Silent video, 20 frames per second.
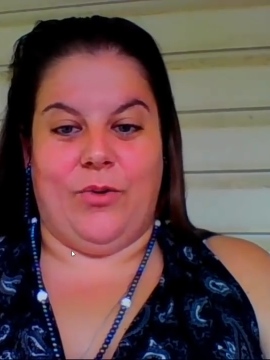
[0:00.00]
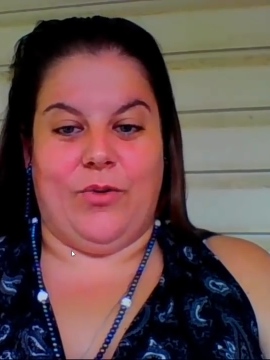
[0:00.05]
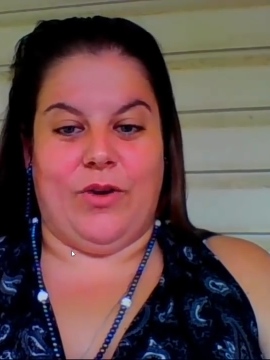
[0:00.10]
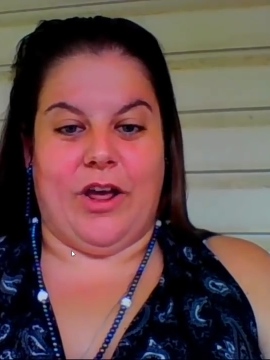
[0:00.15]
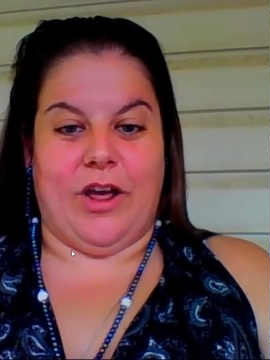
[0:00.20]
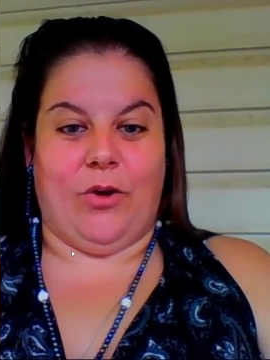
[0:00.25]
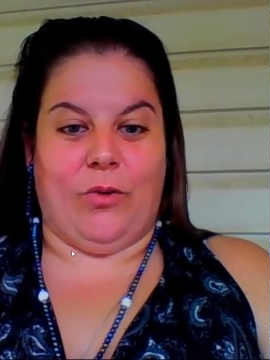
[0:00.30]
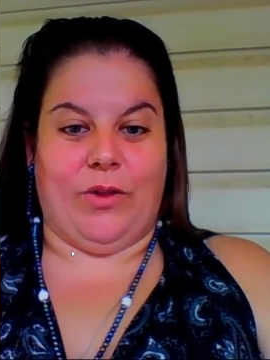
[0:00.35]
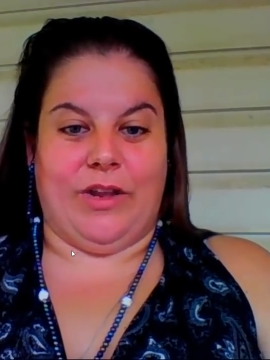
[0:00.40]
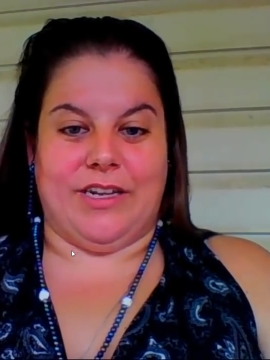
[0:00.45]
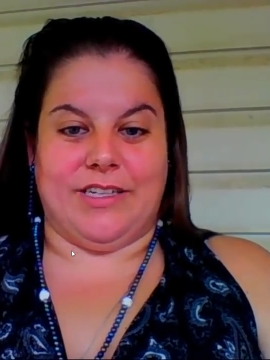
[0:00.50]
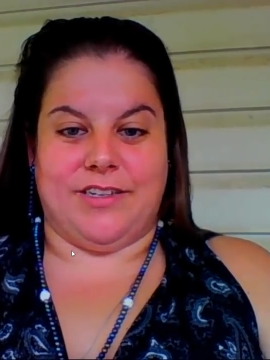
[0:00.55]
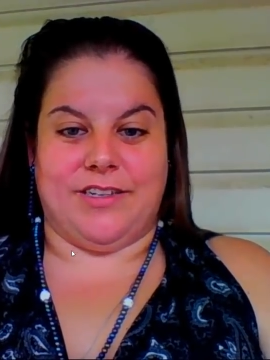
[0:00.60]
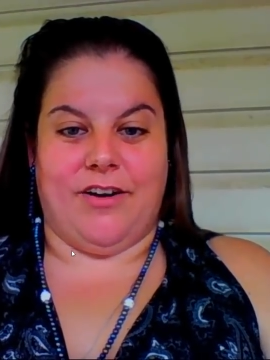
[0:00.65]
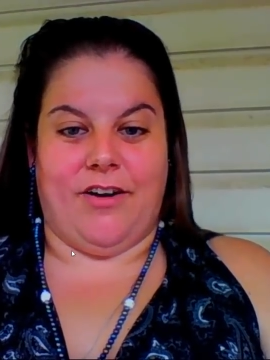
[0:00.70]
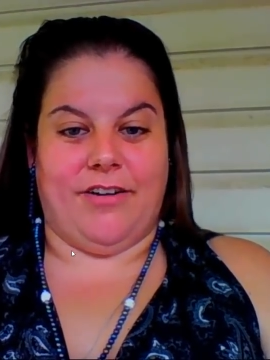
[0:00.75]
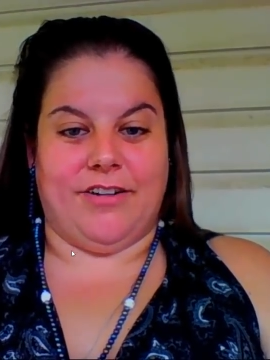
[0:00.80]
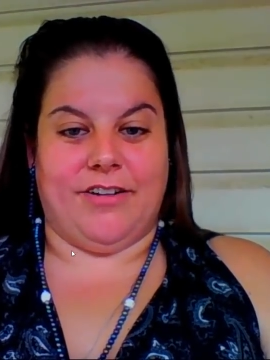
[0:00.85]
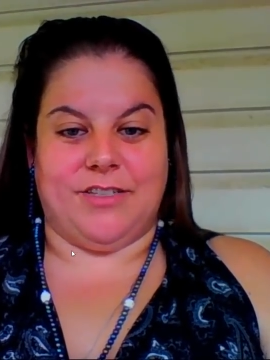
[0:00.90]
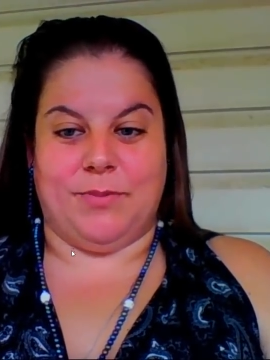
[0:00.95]
not only as
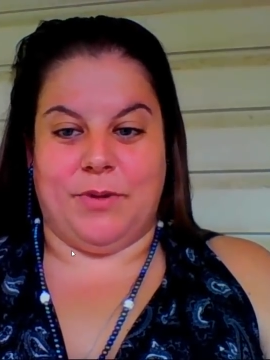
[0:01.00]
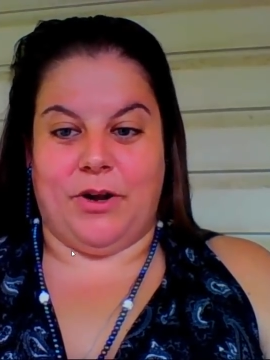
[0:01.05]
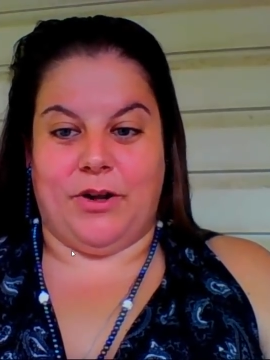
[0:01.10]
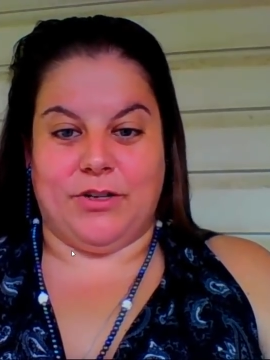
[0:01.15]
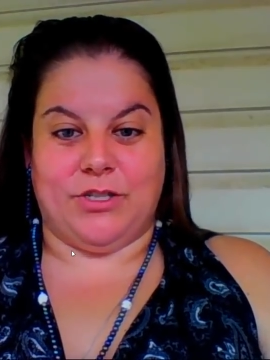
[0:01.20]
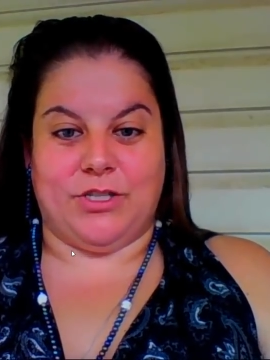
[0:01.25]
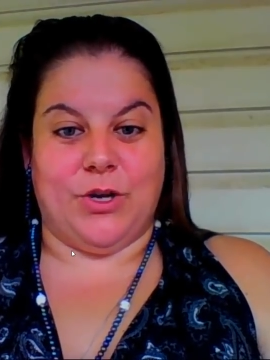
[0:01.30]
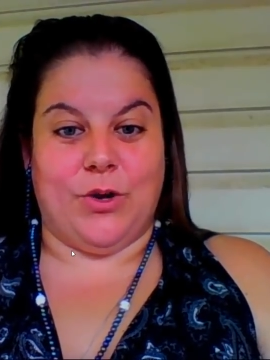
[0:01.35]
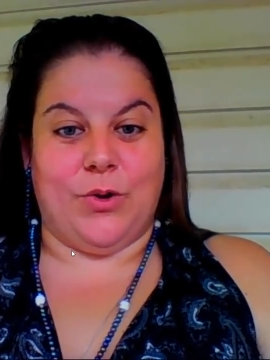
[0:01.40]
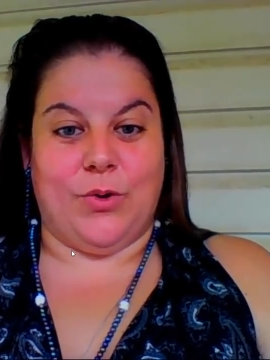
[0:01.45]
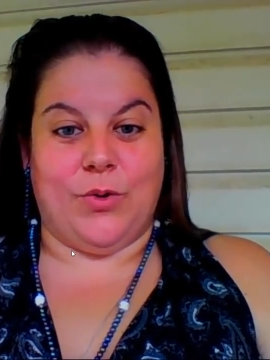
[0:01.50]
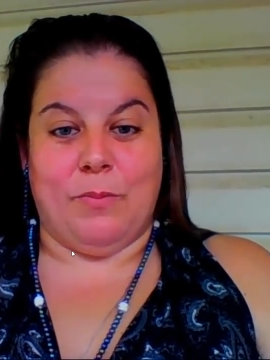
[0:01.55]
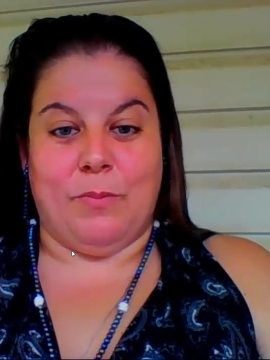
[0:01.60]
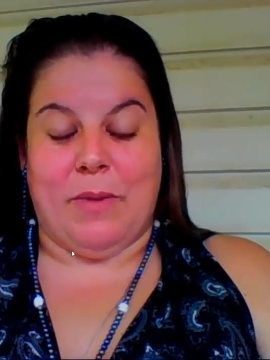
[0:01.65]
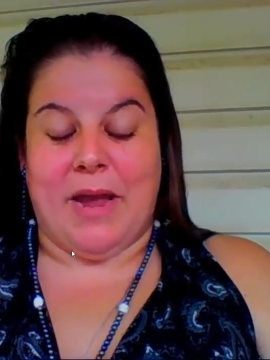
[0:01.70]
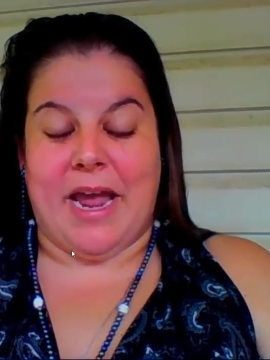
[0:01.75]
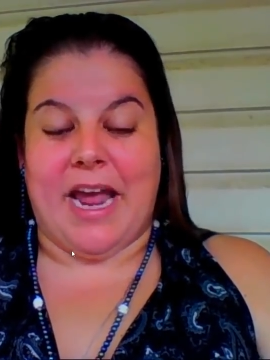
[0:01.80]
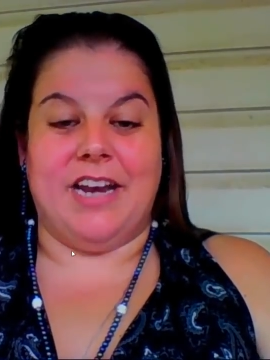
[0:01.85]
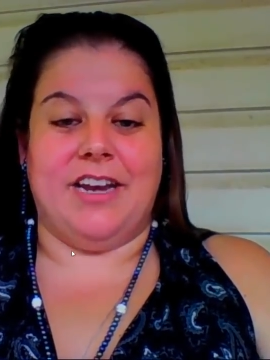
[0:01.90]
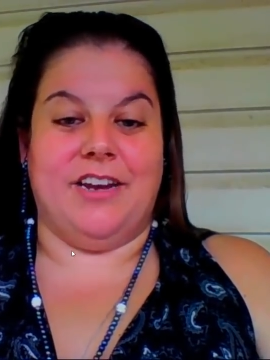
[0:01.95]
gods, but also
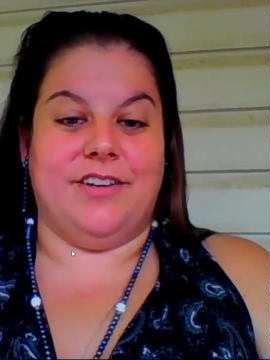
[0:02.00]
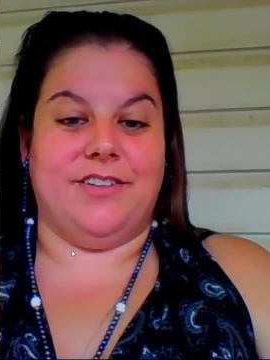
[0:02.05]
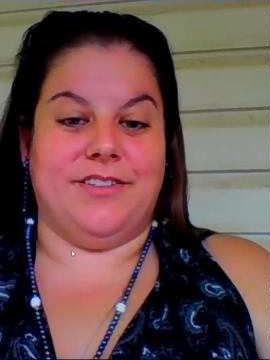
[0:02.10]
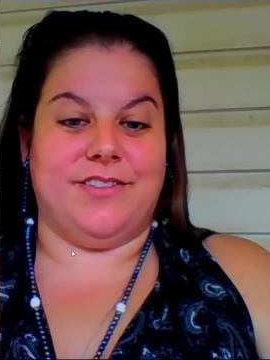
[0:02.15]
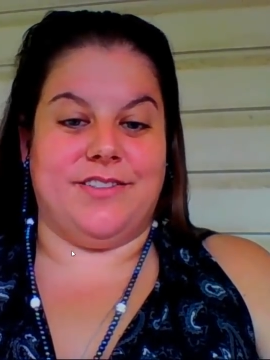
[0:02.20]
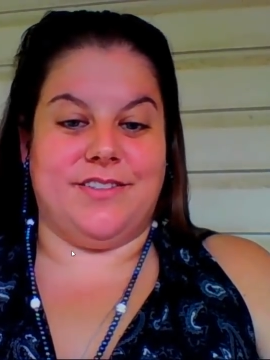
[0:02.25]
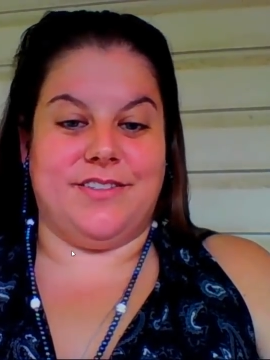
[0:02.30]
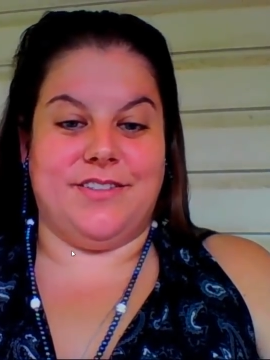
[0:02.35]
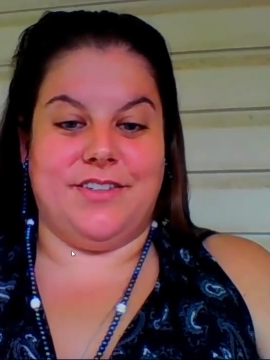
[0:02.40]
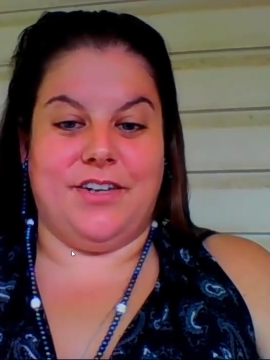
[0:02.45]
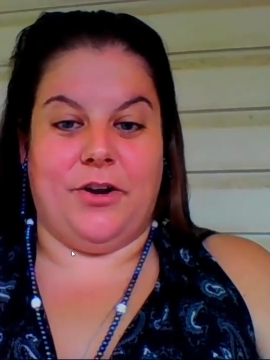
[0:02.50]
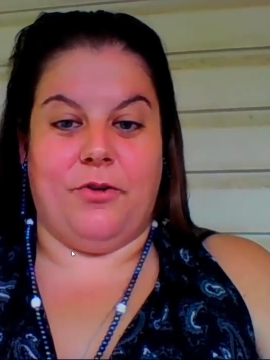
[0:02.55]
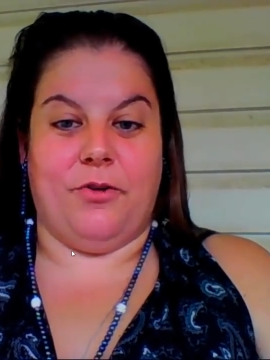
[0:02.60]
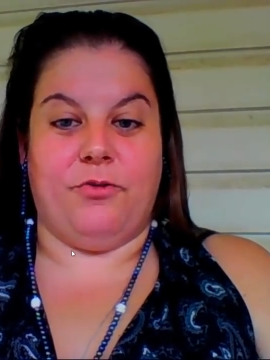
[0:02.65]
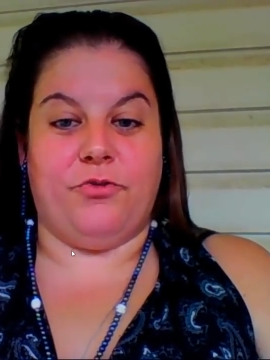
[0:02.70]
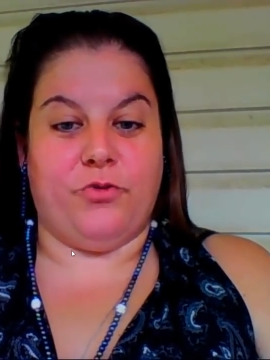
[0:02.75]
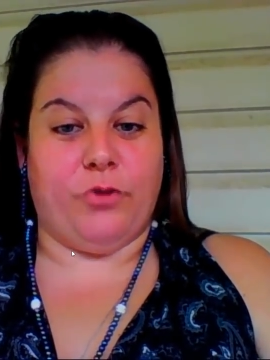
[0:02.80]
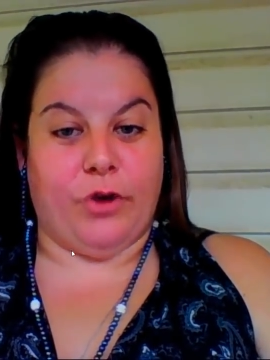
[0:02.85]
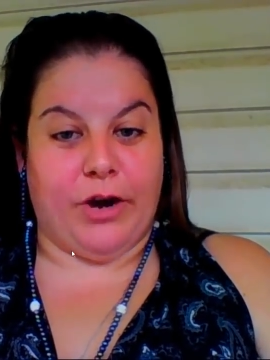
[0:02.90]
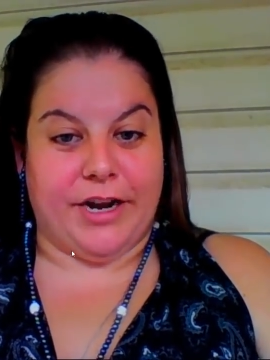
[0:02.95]
companions,
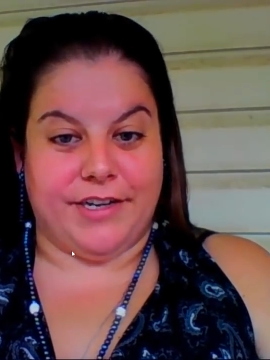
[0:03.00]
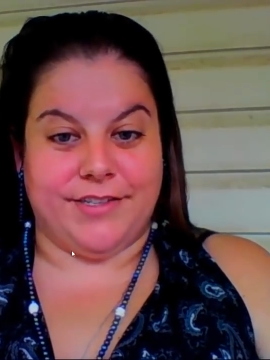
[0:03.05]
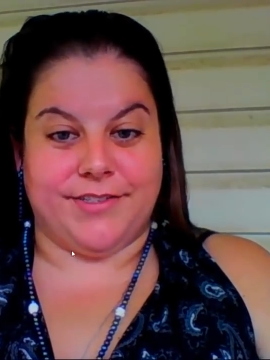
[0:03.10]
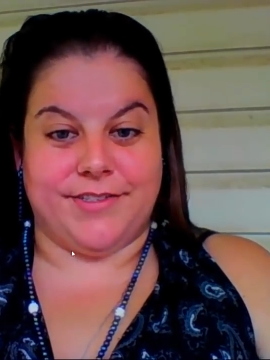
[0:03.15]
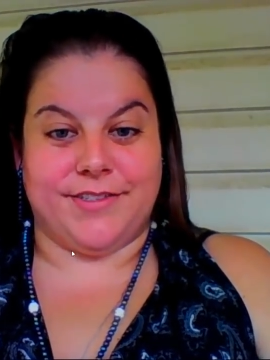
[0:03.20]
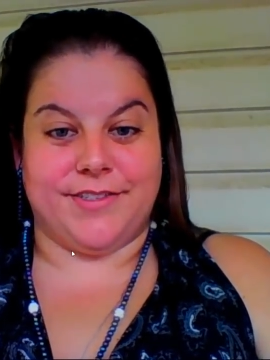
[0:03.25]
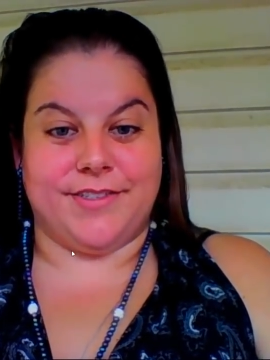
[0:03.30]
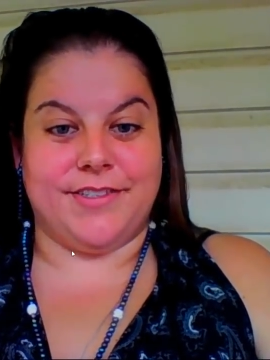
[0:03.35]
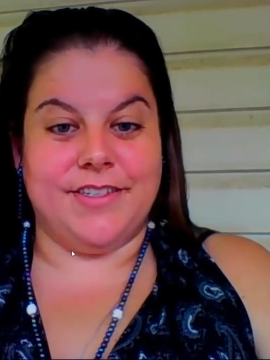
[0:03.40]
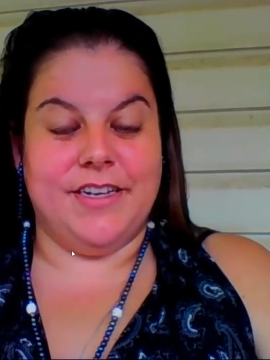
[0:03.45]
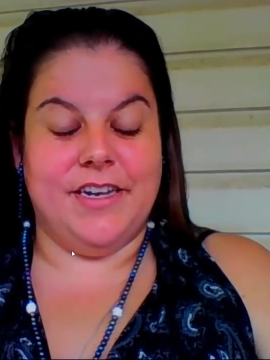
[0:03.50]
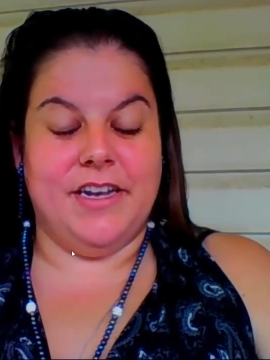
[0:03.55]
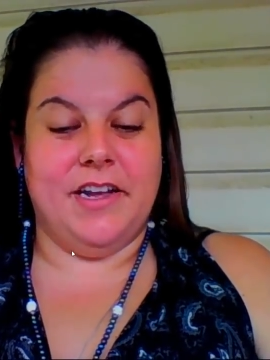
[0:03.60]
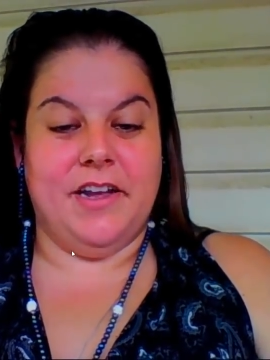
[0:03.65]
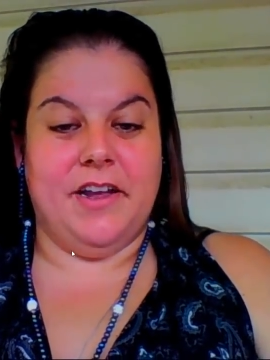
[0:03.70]
friends.